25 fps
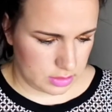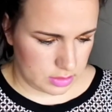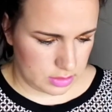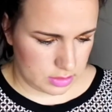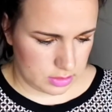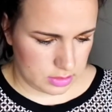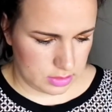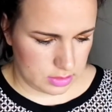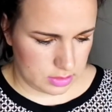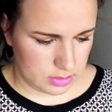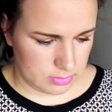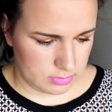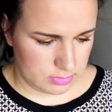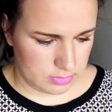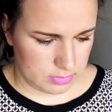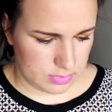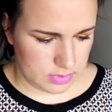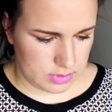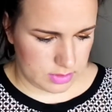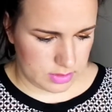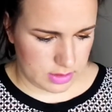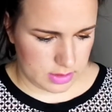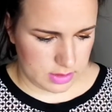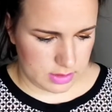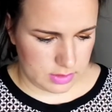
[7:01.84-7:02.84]
and
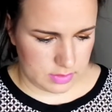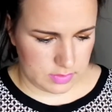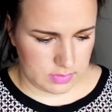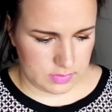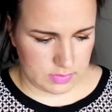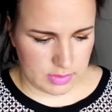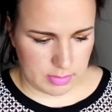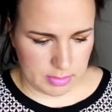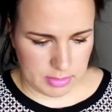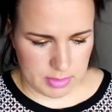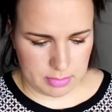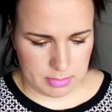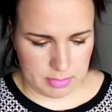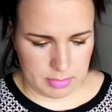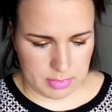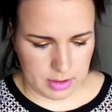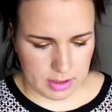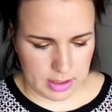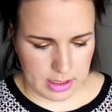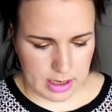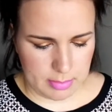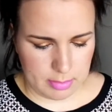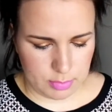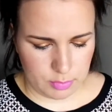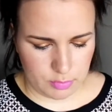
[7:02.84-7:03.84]
then a
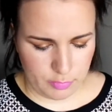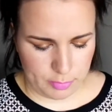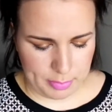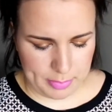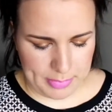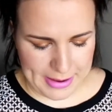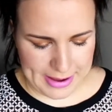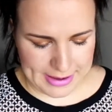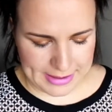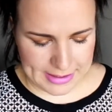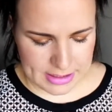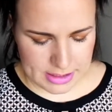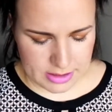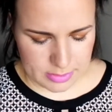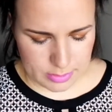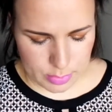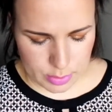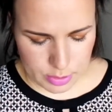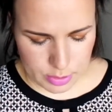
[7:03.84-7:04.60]
couple of packing